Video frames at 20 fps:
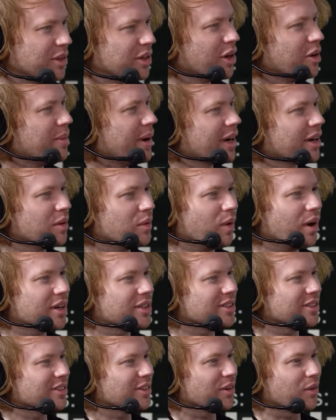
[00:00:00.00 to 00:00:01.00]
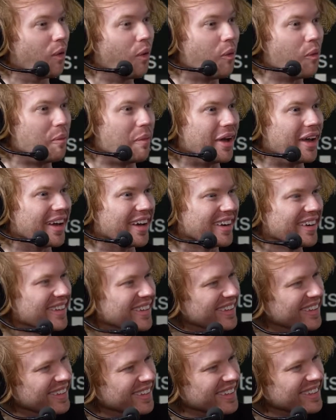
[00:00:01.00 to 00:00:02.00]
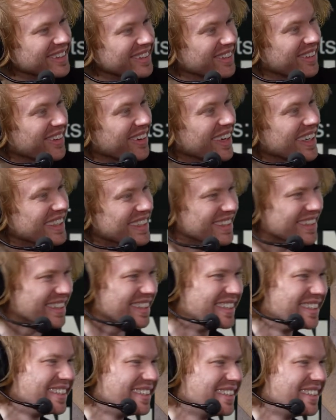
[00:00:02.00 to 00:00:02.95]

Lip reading: You go back and watch it, you're like, oh man, this is crazy.